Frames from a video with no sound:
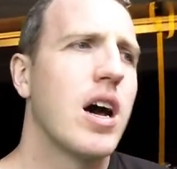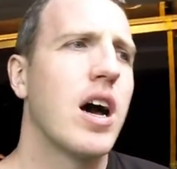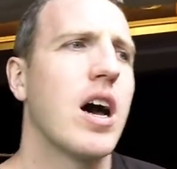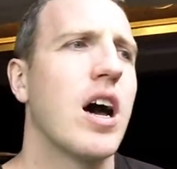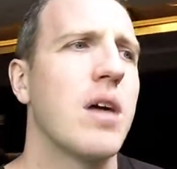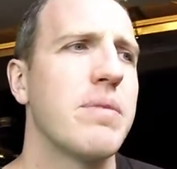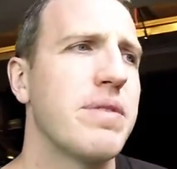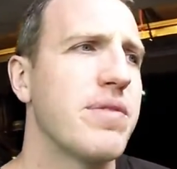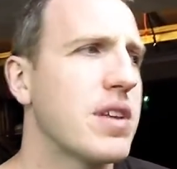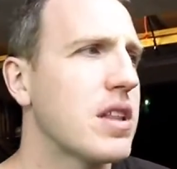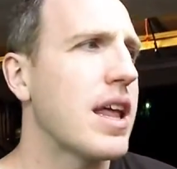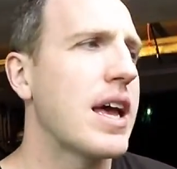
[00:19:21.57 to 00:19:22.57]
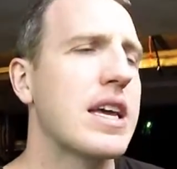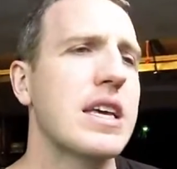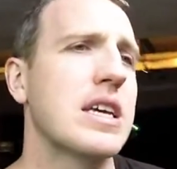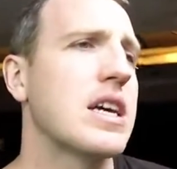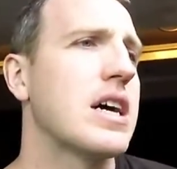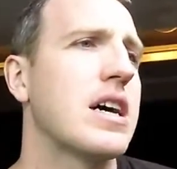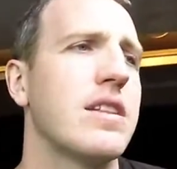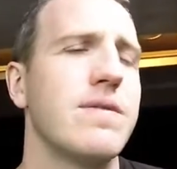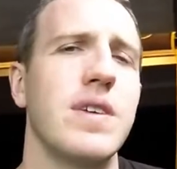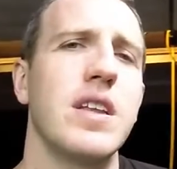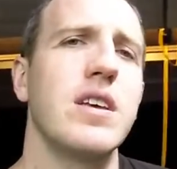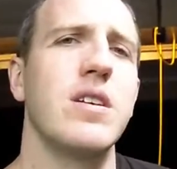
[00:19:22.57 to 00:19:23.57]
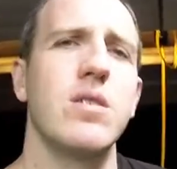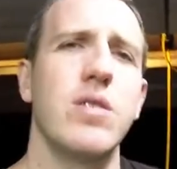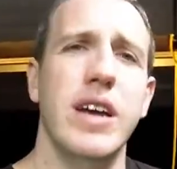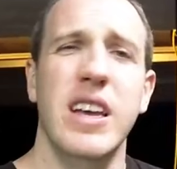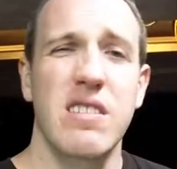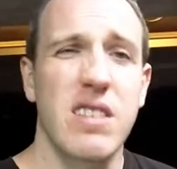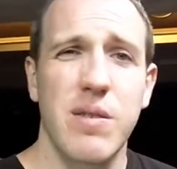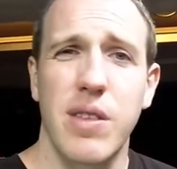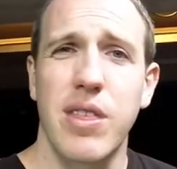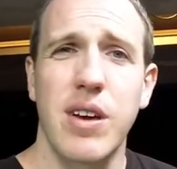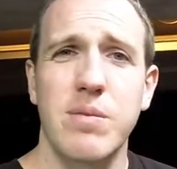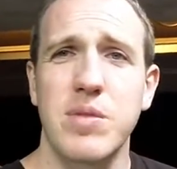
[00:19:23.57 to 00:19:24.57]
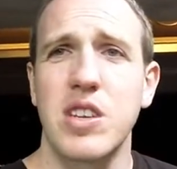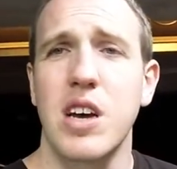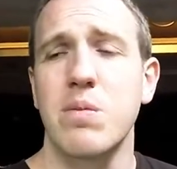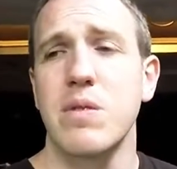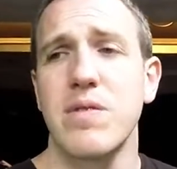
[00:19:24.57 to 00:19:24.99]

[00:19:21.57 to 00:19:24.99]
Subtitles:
If you like the video, I guess give a thumbs up.